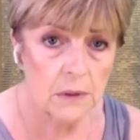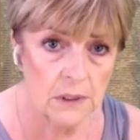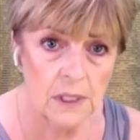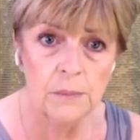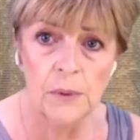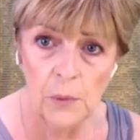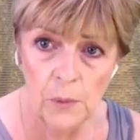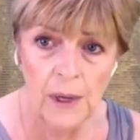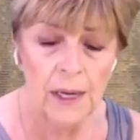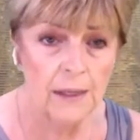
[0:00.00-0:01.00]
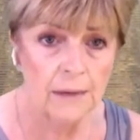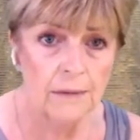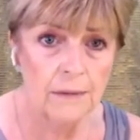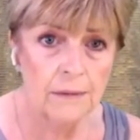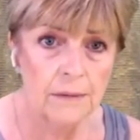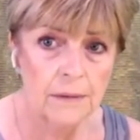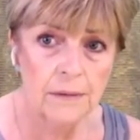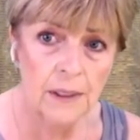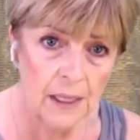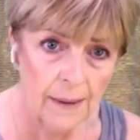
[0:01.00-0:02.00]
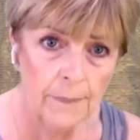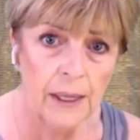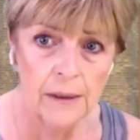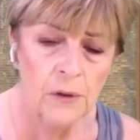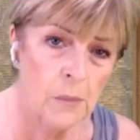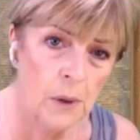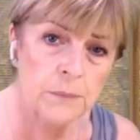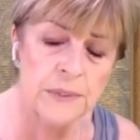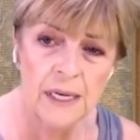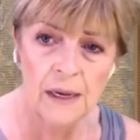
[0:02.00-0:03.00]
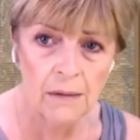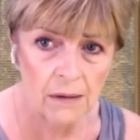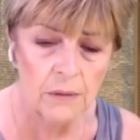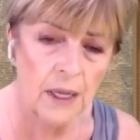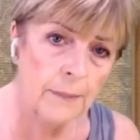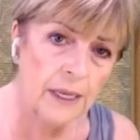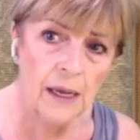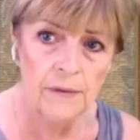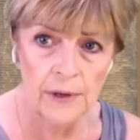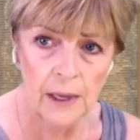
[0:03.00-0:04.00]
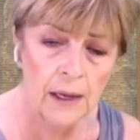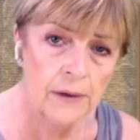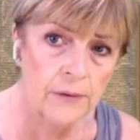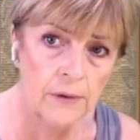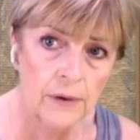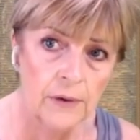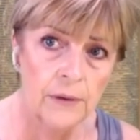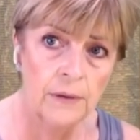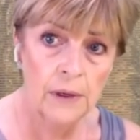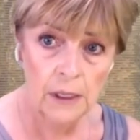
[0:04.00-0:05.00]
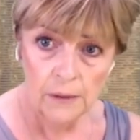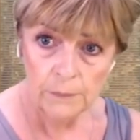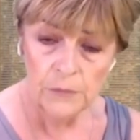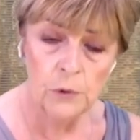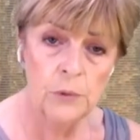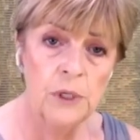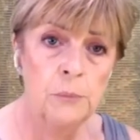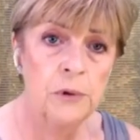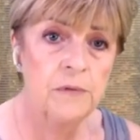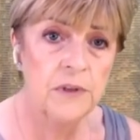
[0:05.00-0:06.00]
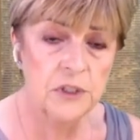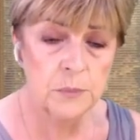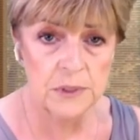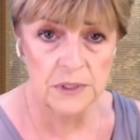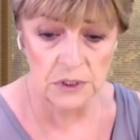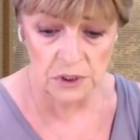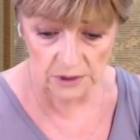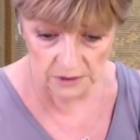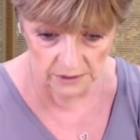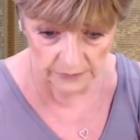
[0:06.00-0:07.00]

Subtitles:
keep them away. They're coming. The mobs here are coming heavy-handed, and you're in a privileged position